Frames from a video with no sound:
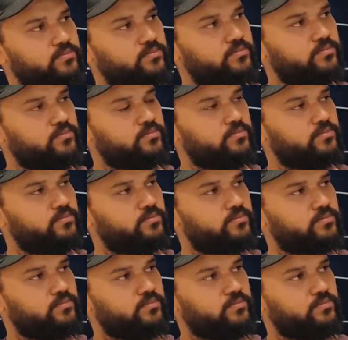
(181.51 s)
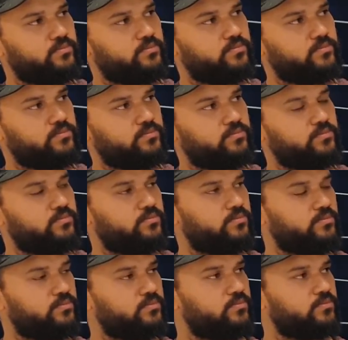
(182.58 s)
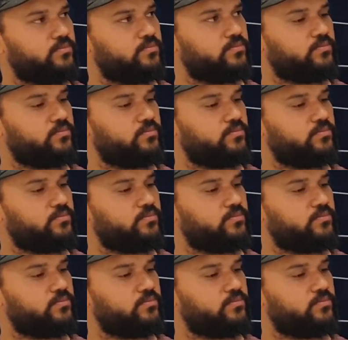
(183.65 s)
This person isn't speaking.